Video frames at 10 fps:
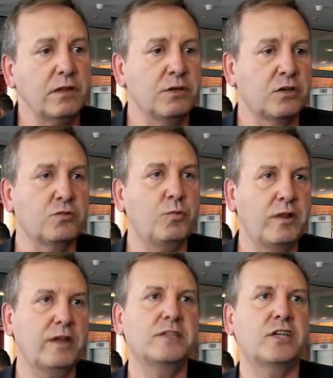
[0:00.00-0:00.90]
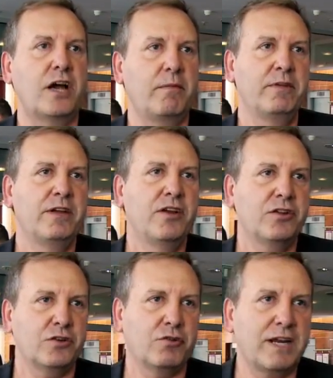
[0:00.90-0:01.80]
because with it has come
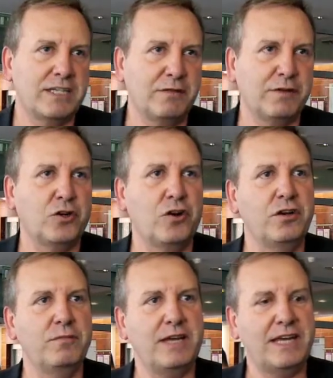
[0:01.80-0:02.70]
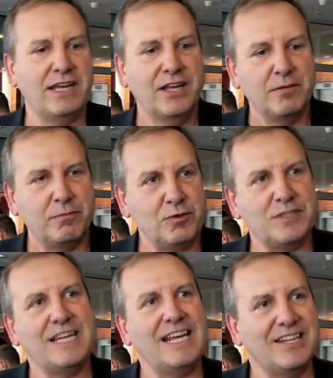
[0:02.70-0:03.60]
the creative economy,
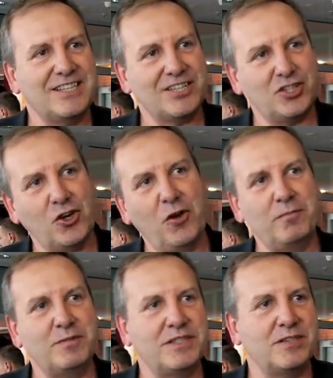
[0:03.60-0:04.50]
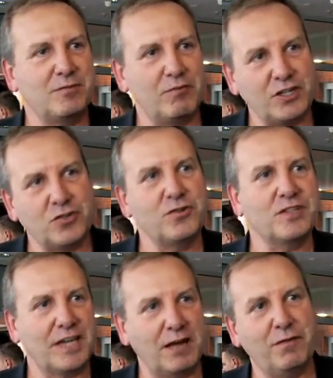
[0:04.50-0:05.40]
boutiques, shops,
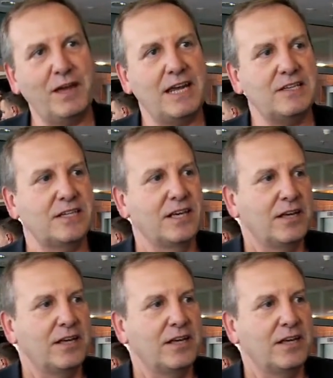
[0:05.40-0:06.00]
restaurants, cafes,